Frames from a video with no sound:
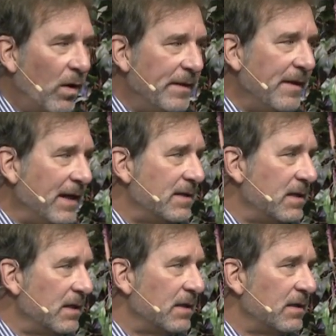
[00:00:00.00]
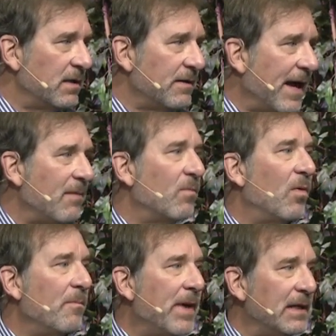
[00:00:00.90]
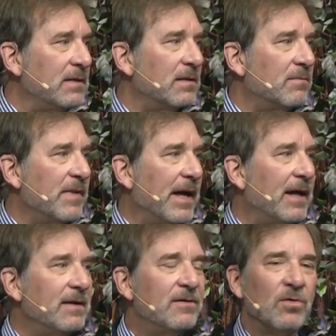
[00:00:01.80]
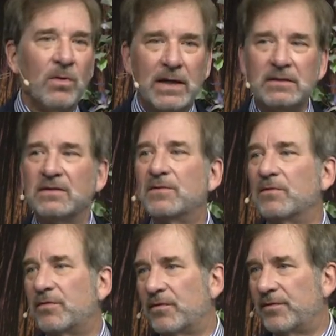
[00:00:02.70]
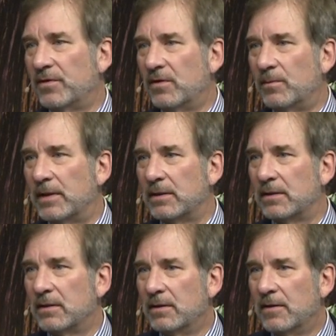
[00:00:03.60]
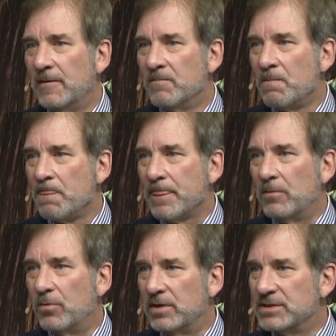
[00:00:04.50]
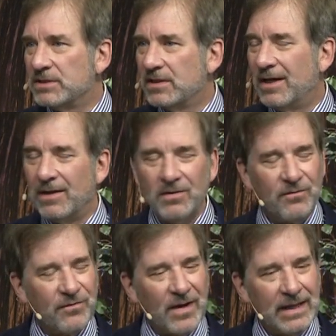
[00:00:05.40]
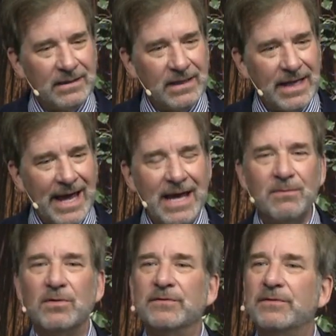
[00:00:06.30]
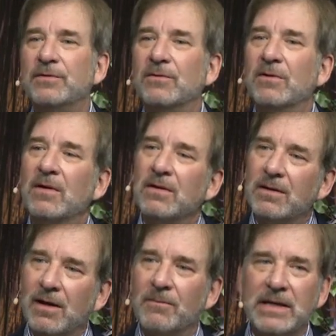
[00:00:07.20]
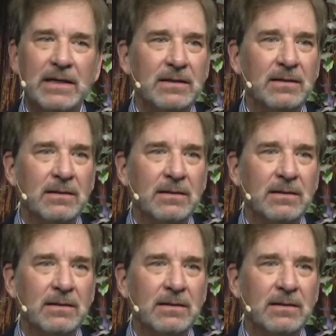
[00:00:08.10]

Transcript: when they did, that momentum, that directive of fulfillment was finally able to come in.